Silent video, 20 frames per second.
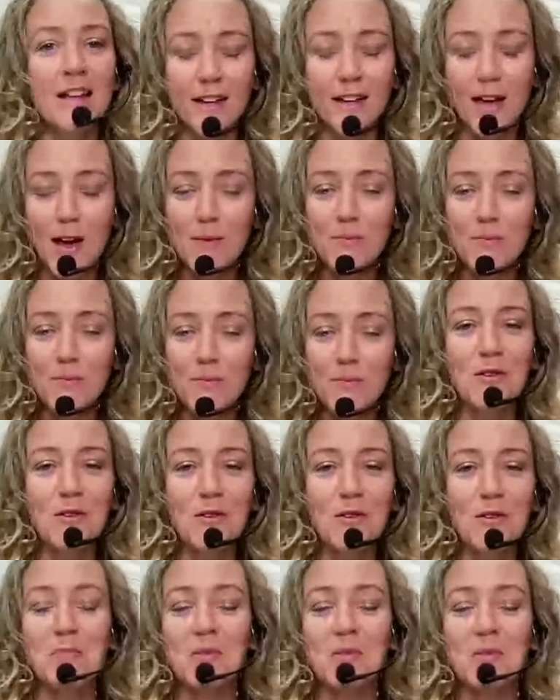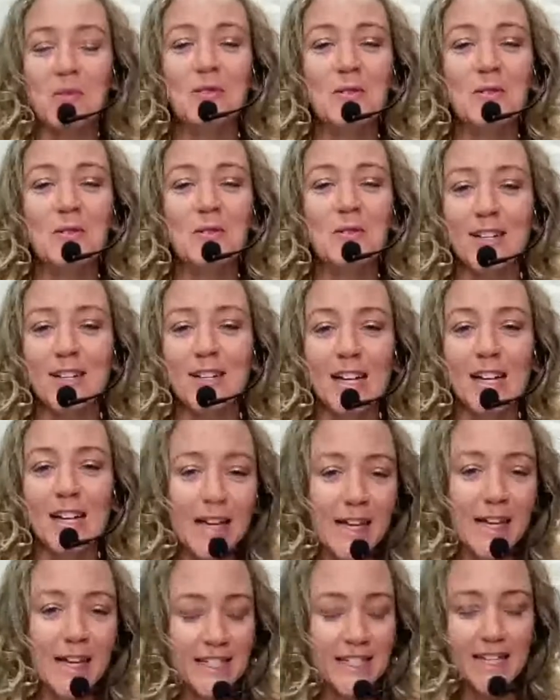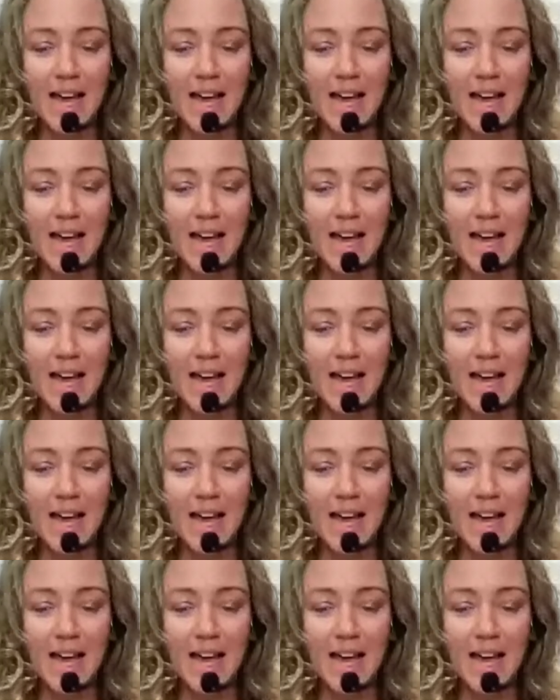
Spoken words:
comes from the pituitary gland